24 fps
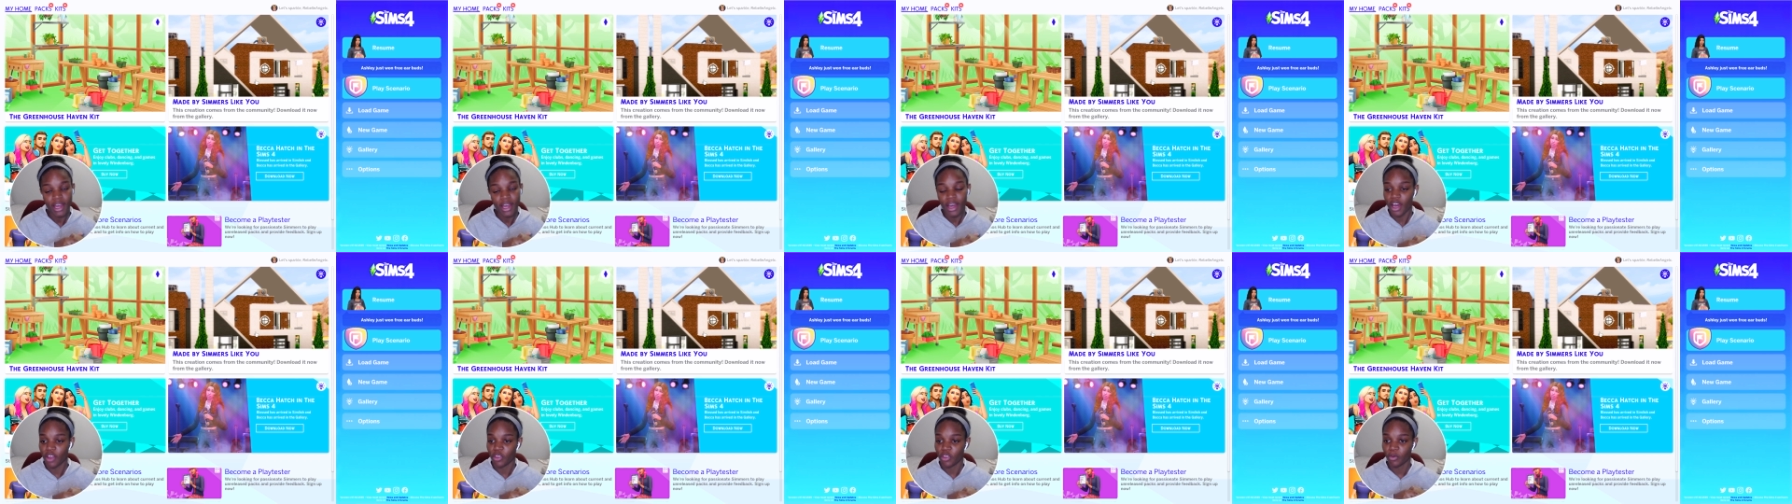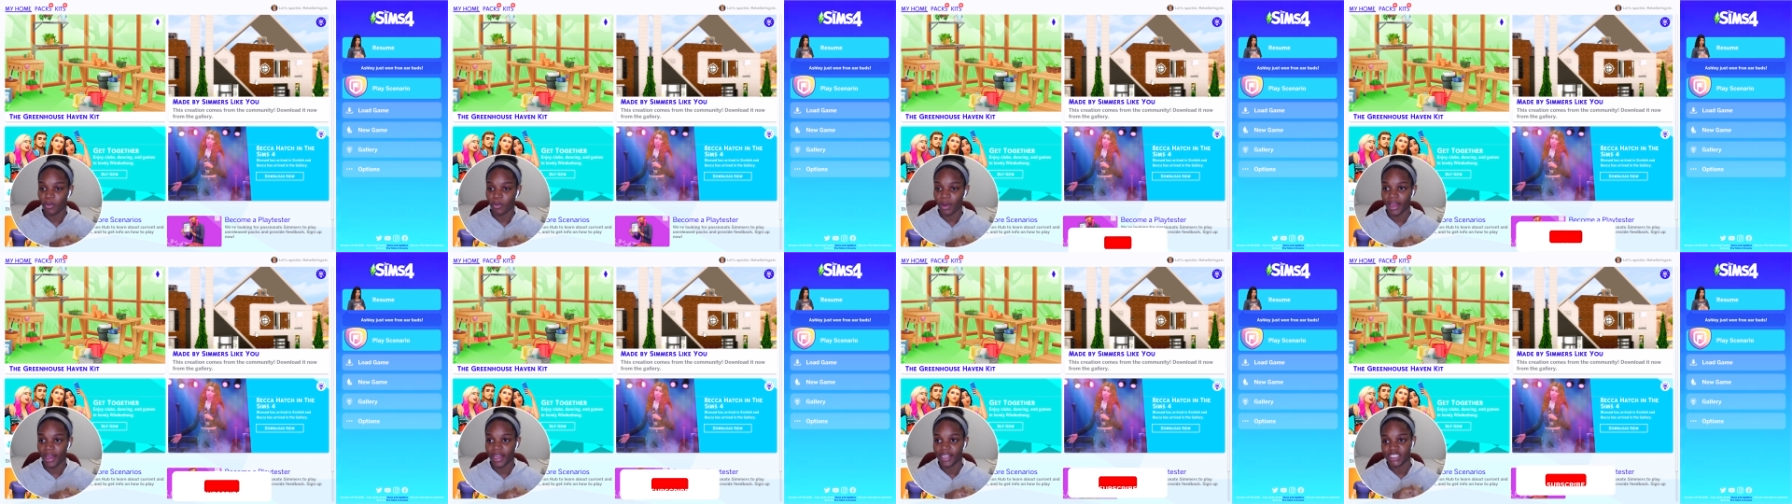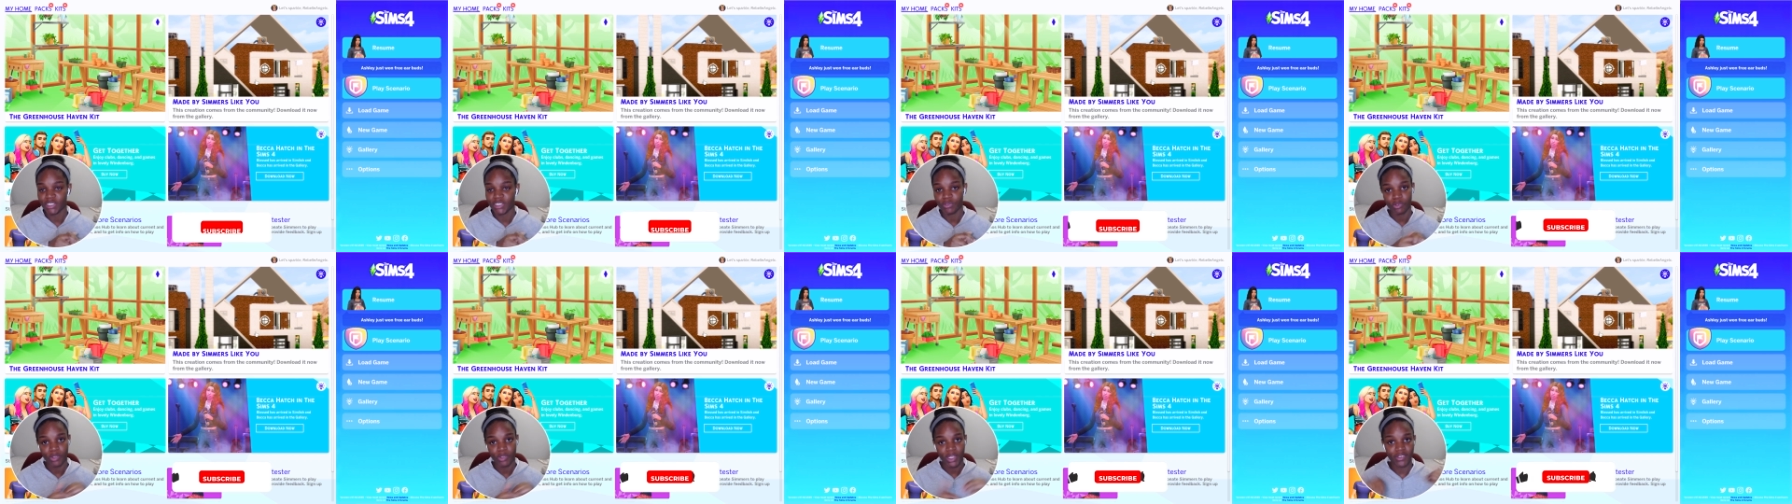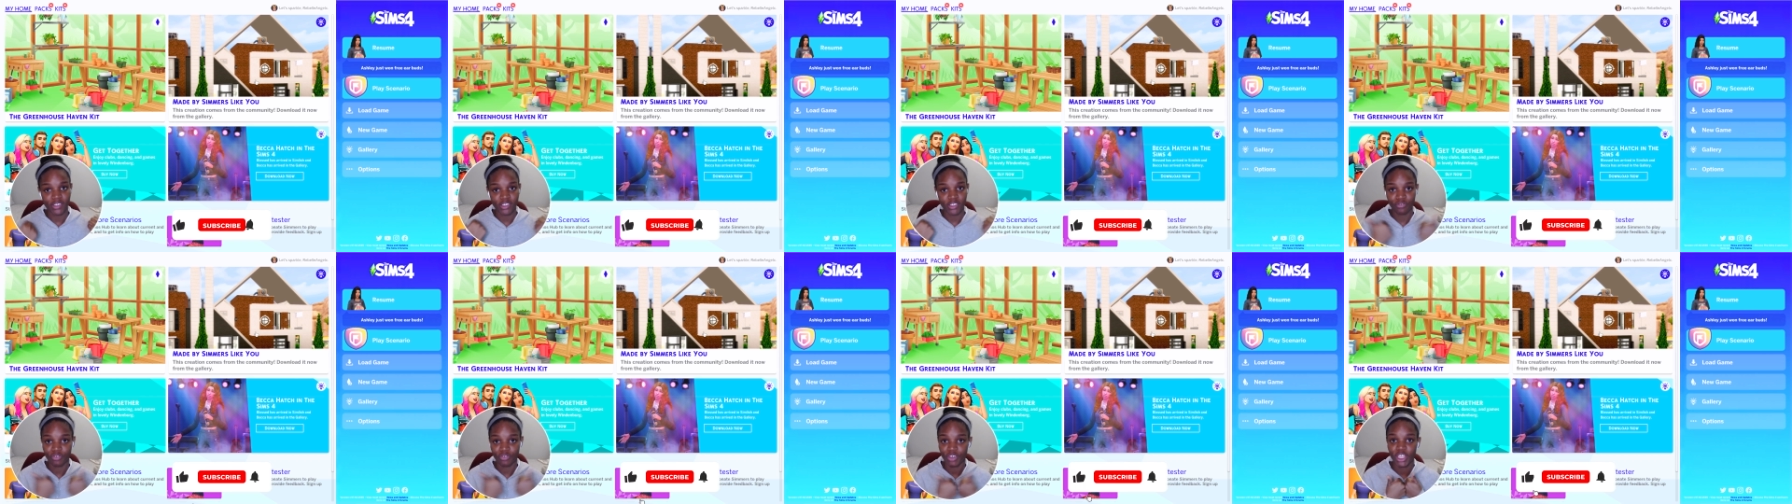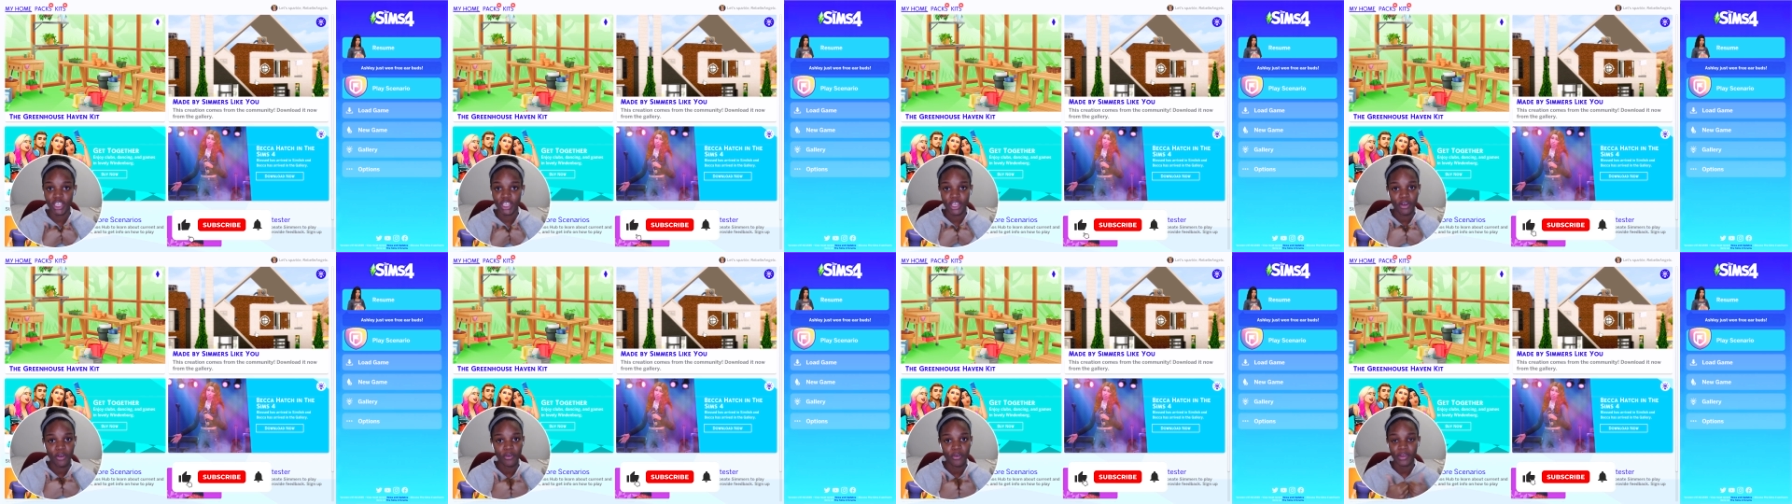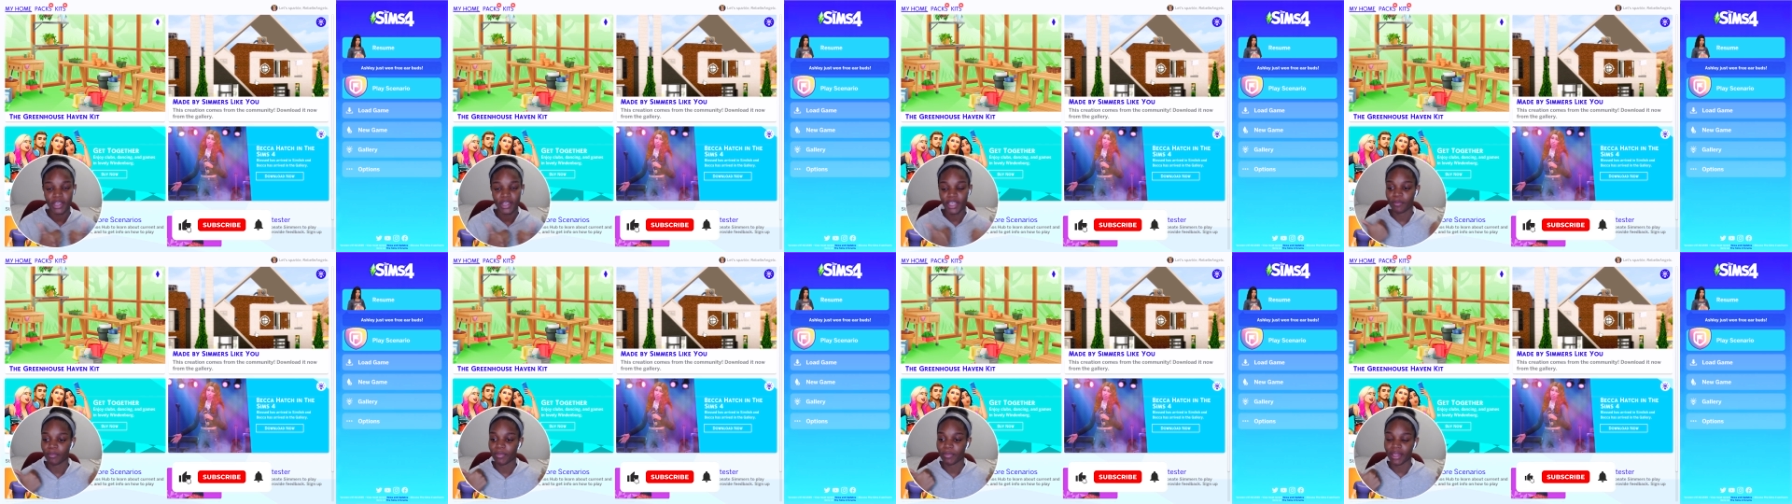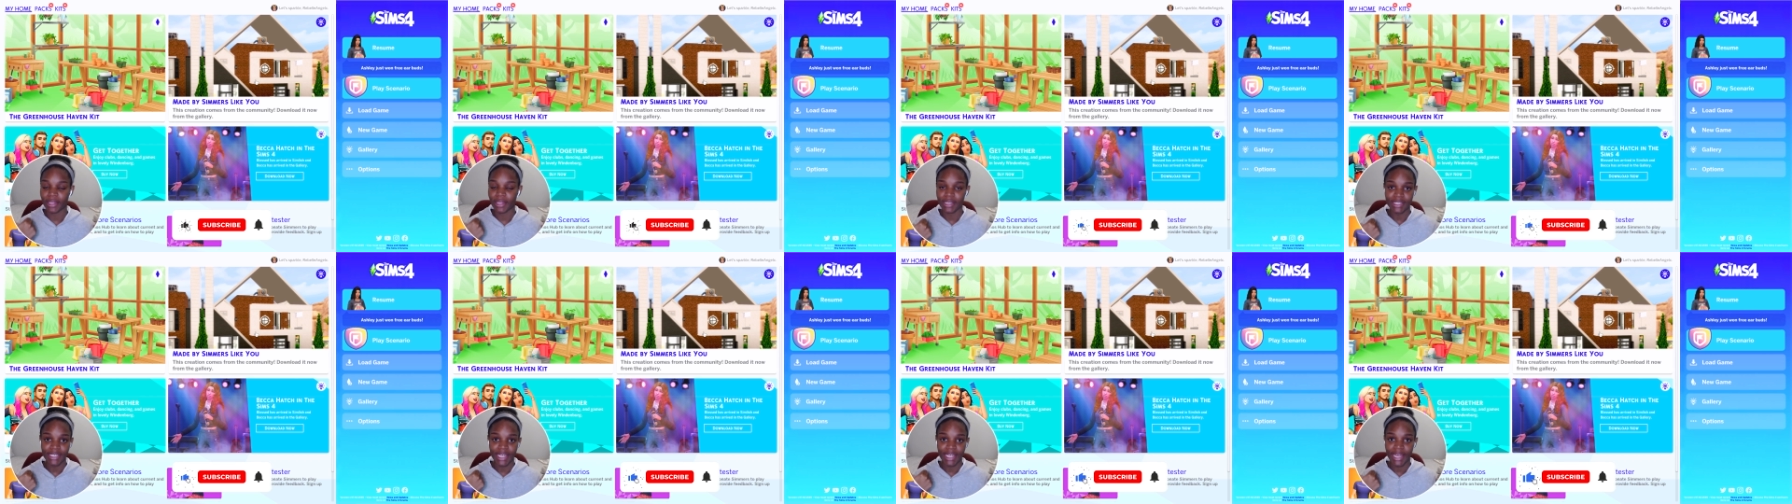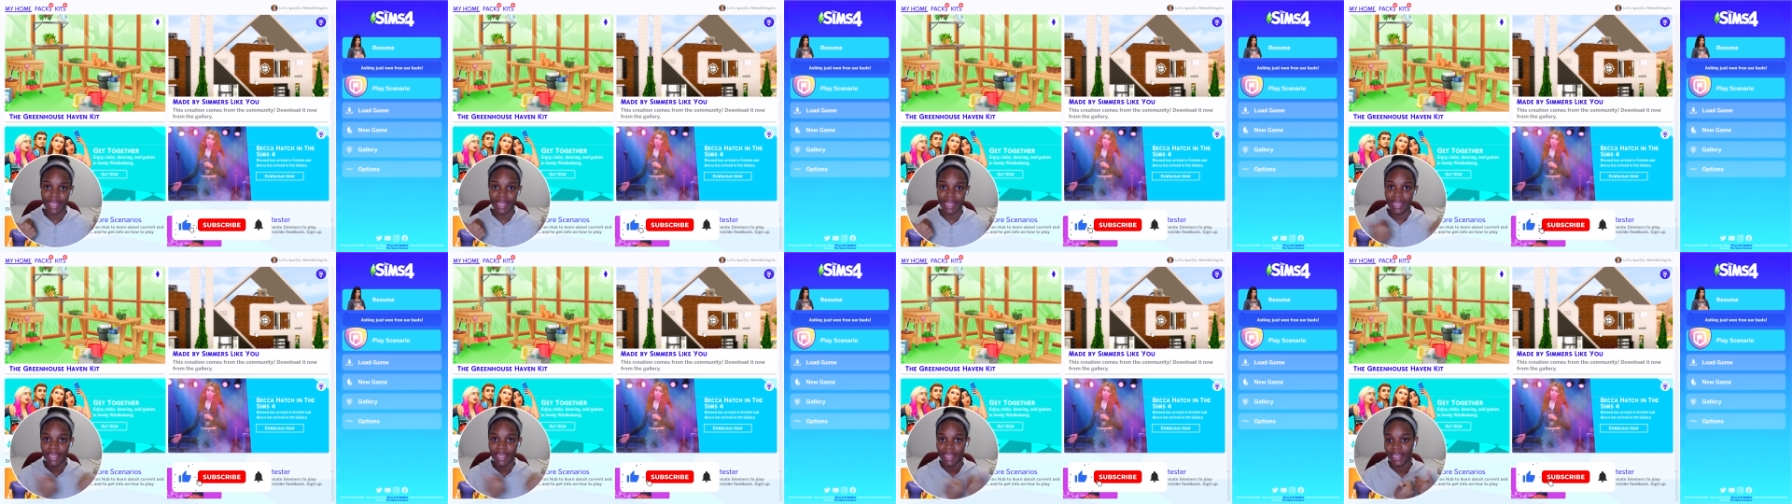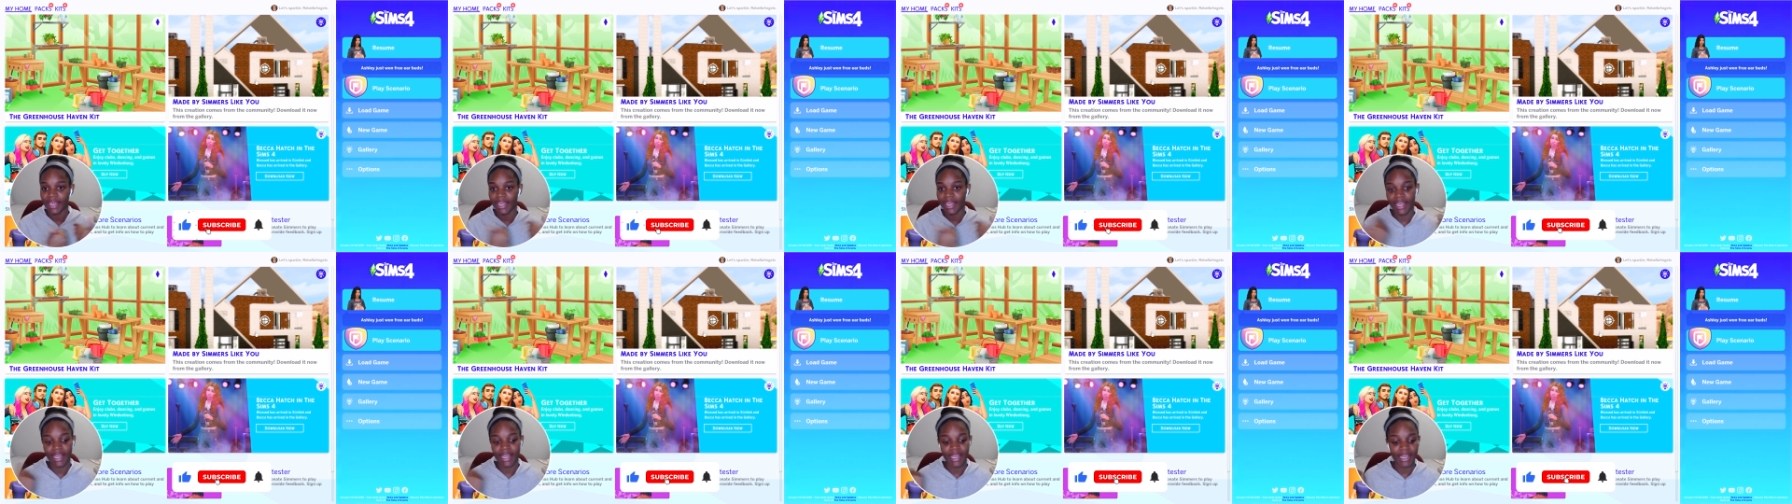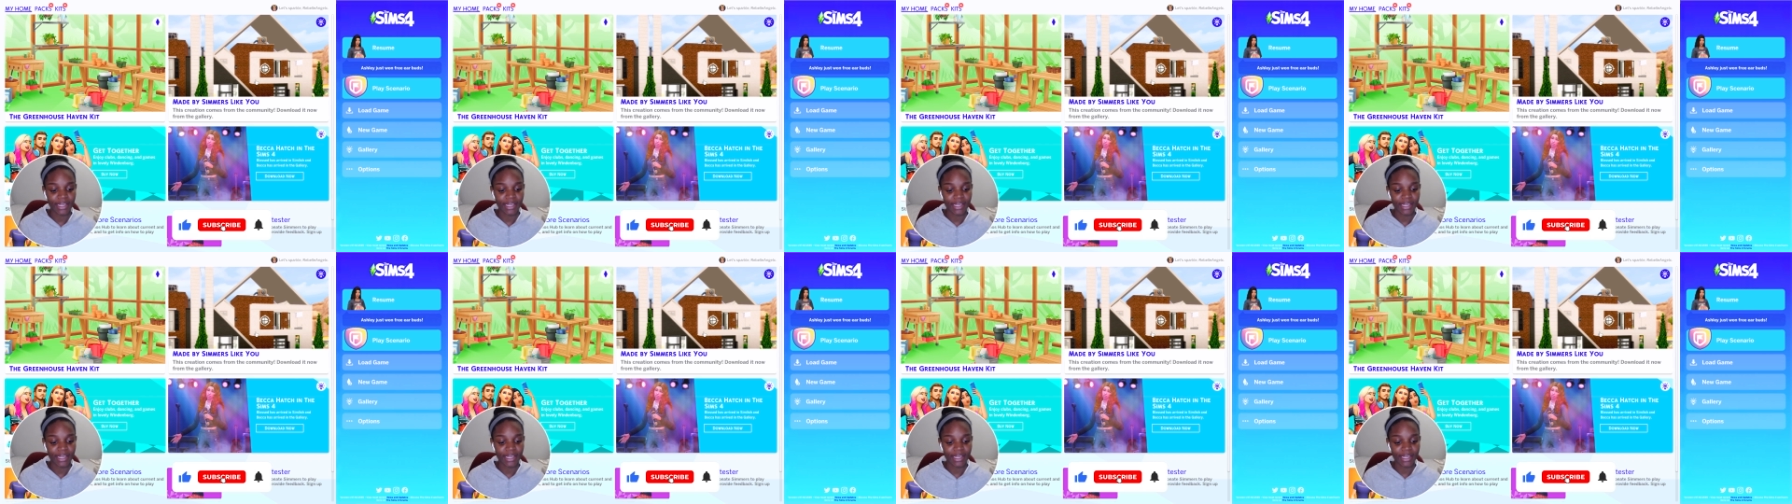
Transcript: Otherwise, if you like this video, give me a like,